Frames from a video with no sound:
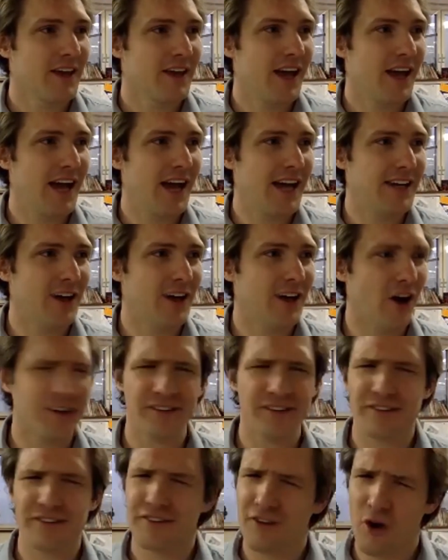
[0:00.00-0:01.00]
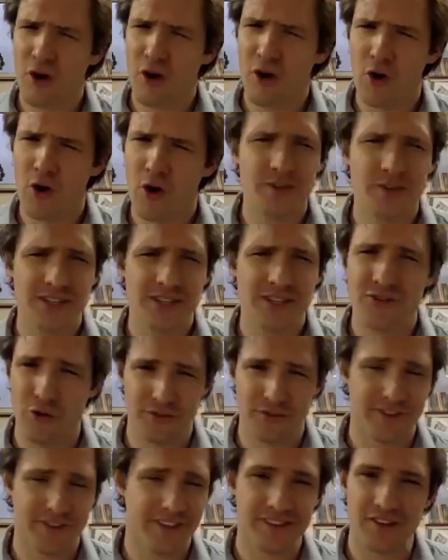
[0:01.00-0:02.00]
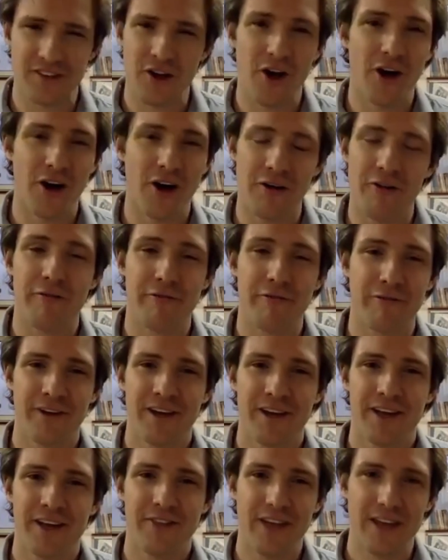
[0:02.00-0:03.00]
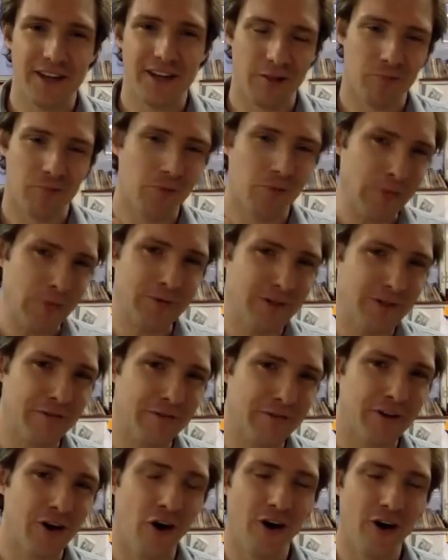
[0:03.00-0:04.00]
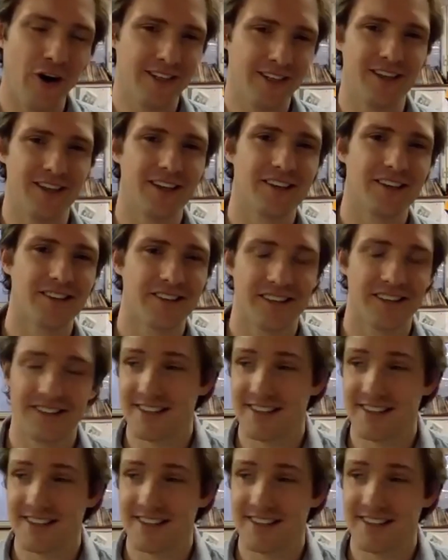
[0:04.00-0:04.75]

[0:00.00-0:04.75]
And I so did not deserve that little moment of kindness that